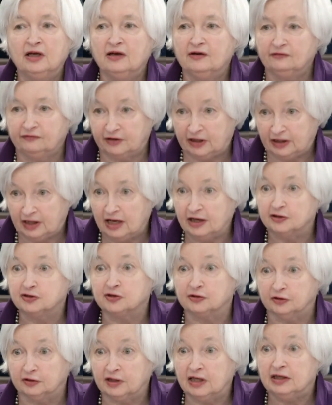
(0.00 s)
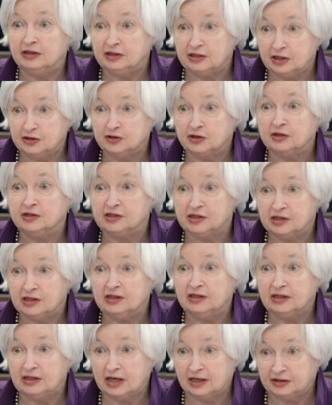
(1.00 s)
financial conditions
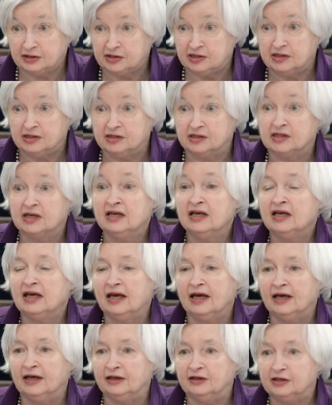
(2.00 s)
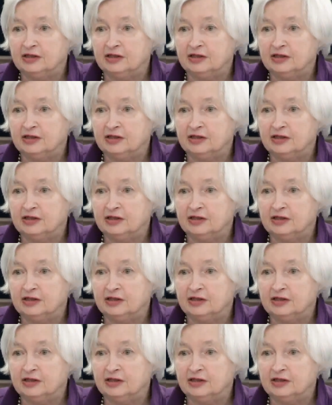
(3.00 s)
indexes and